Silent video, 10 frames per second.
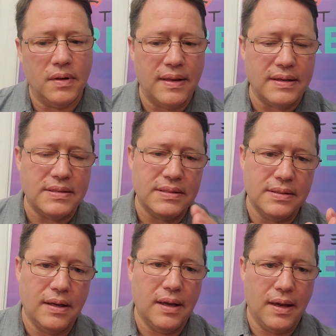That's
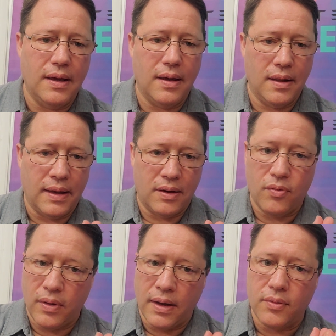like
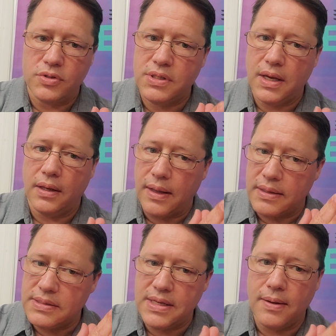I was saying, that
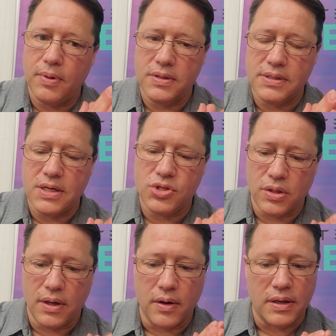stabilization
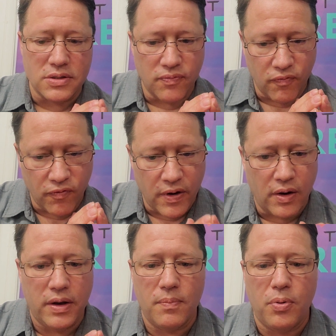there. It's
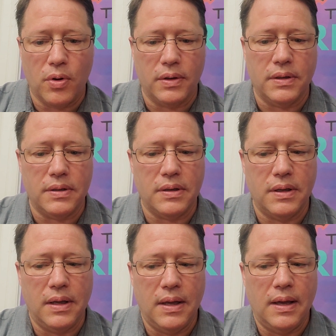very important,
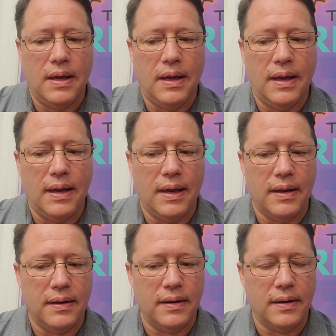
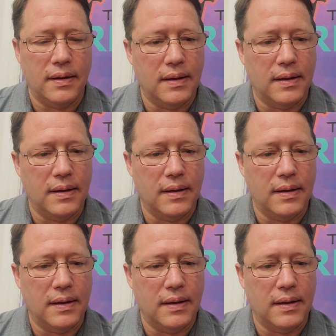and